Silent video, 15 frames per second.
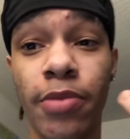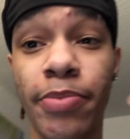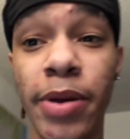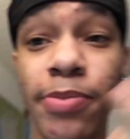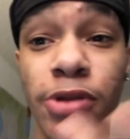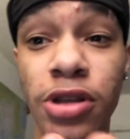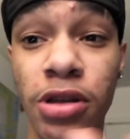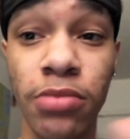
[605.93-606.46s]

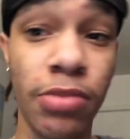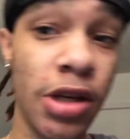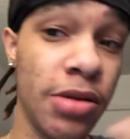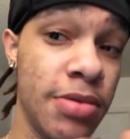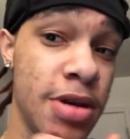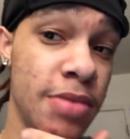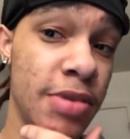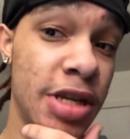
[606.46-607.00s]
People be,
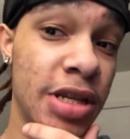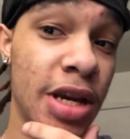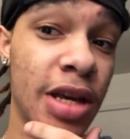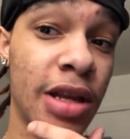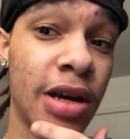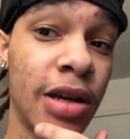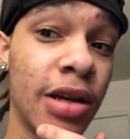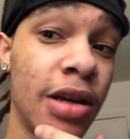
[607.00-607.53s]
be, be saying
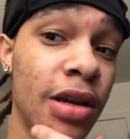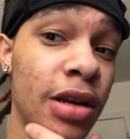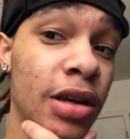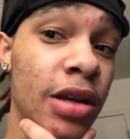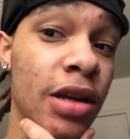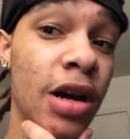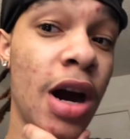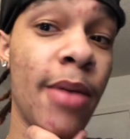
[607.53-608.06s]
like
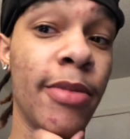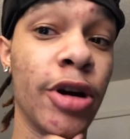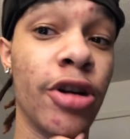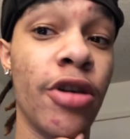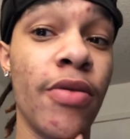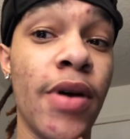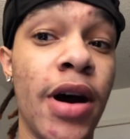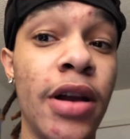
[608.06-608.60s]
I'ma
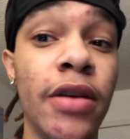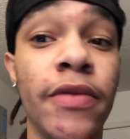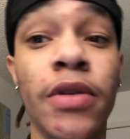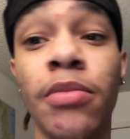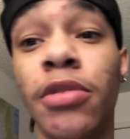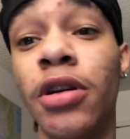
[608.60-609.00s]
grow out of it,